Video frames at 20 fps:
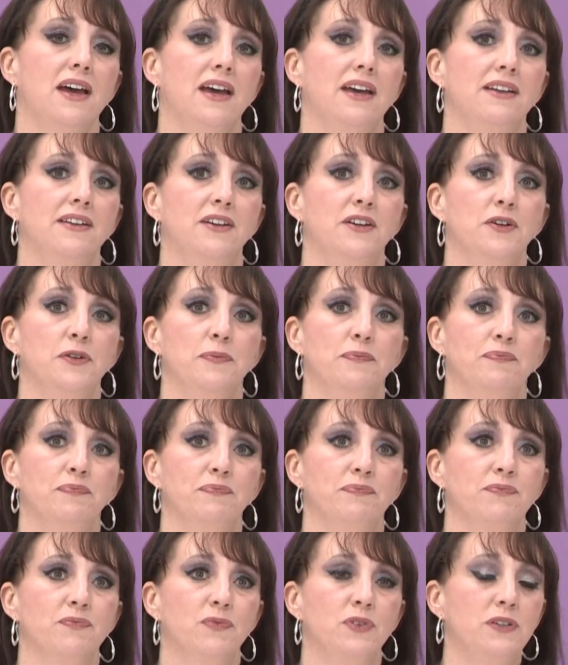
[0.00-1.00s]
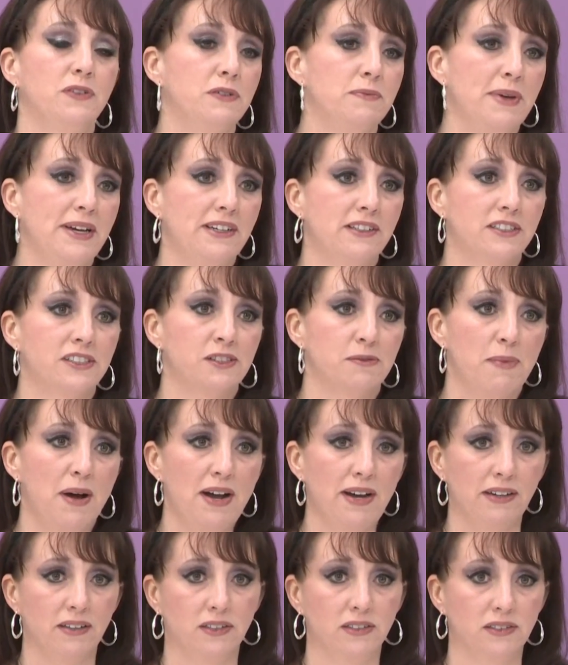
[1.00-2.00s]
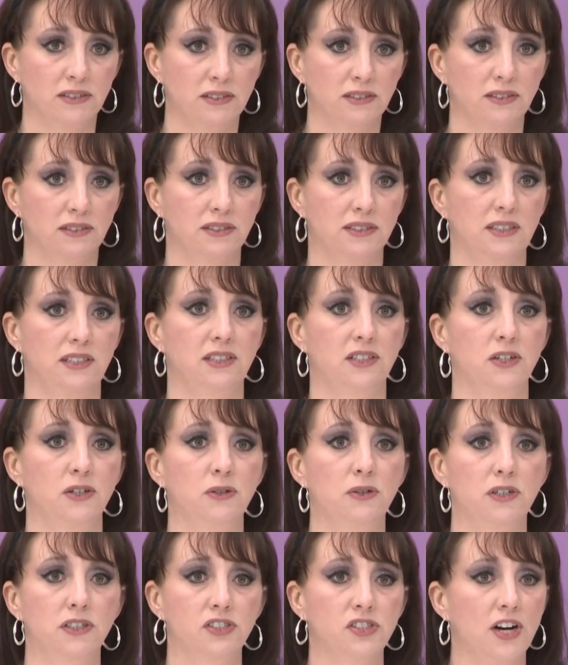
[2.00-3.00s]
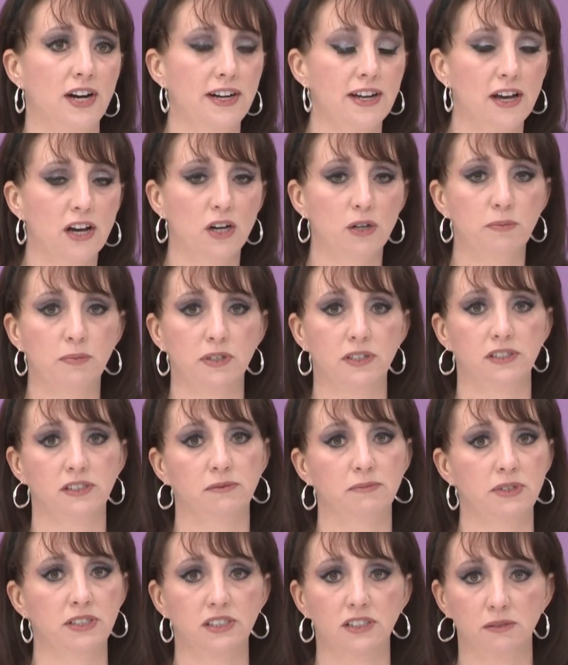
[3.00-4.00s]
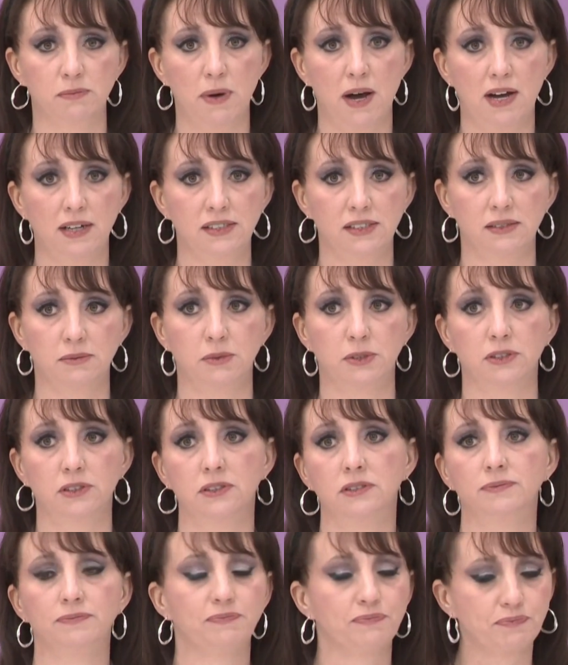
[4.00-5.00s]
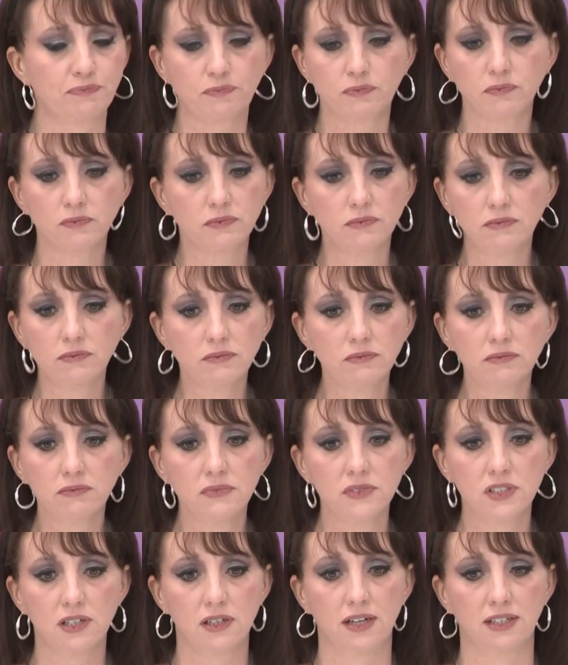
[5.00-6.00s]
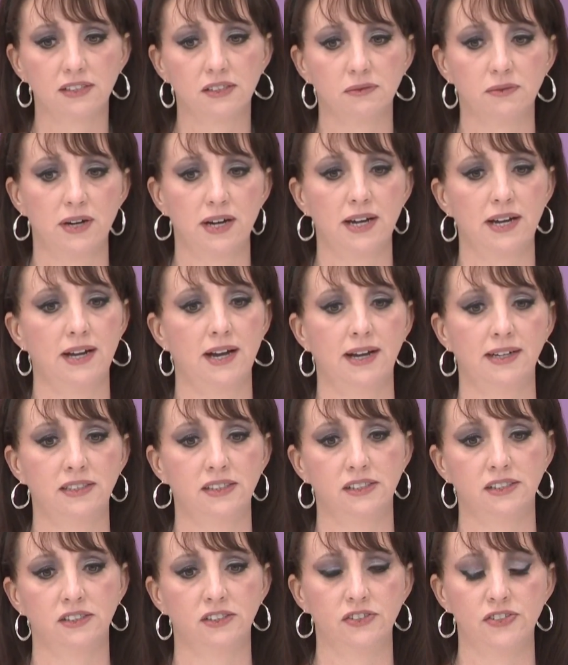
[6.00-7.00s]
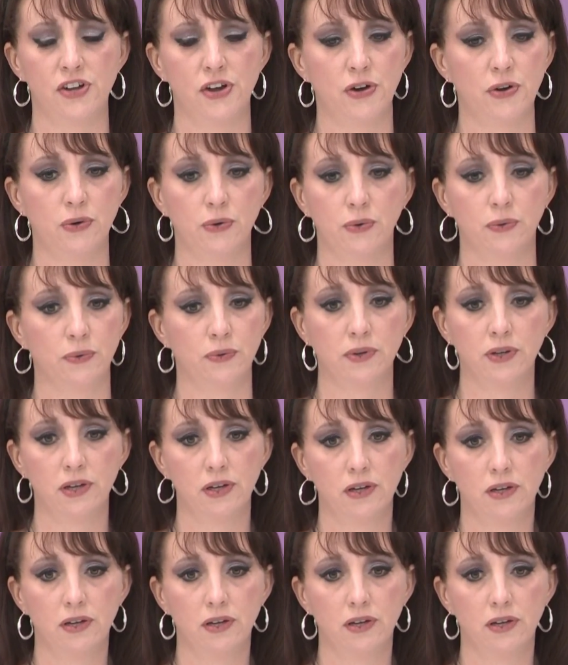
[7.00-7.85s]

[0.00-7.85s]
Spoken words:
and we would make her smile, you know, or try to help her as much as possible. That's why I just know